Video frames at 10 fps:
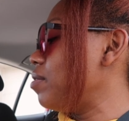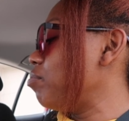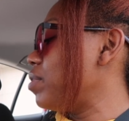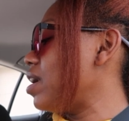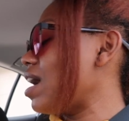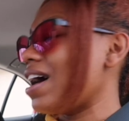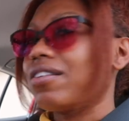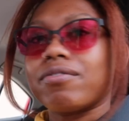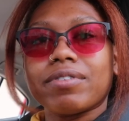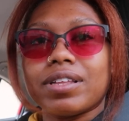But I
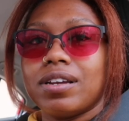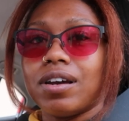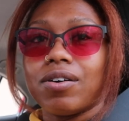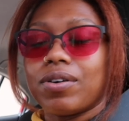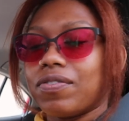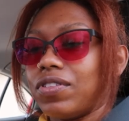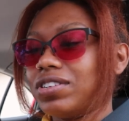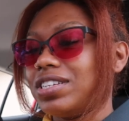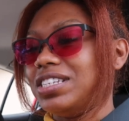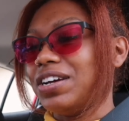don't really know if
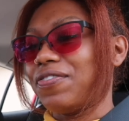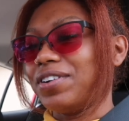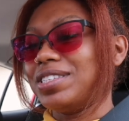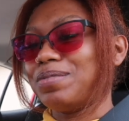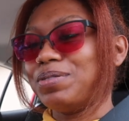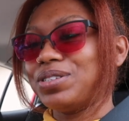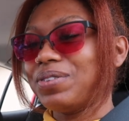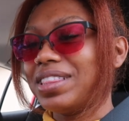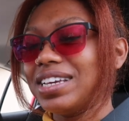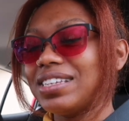there's a difference
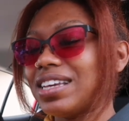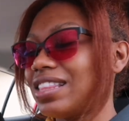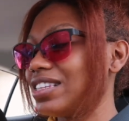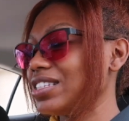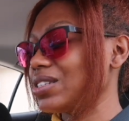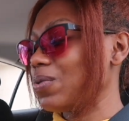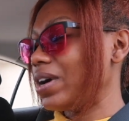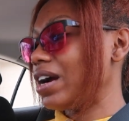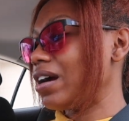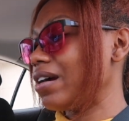between these and the
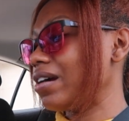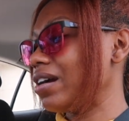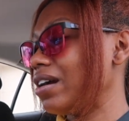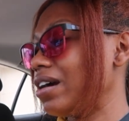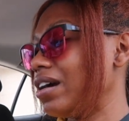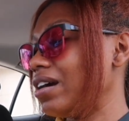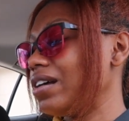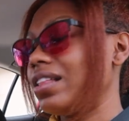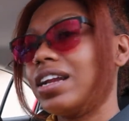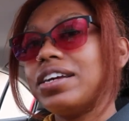square
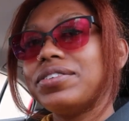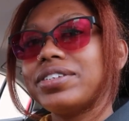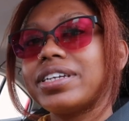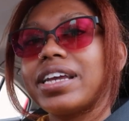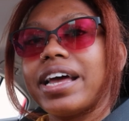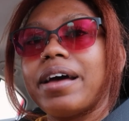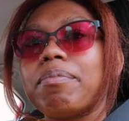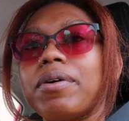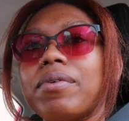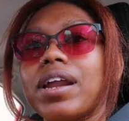that I usually get.
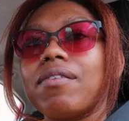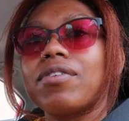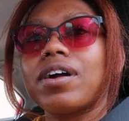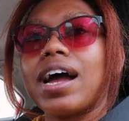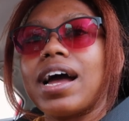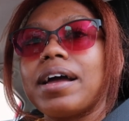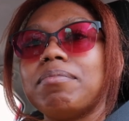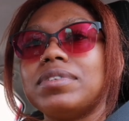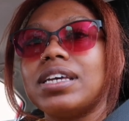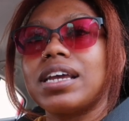But whatever,
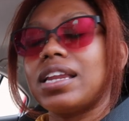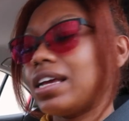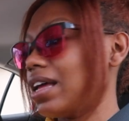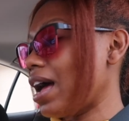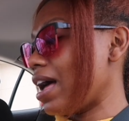I'm digging it.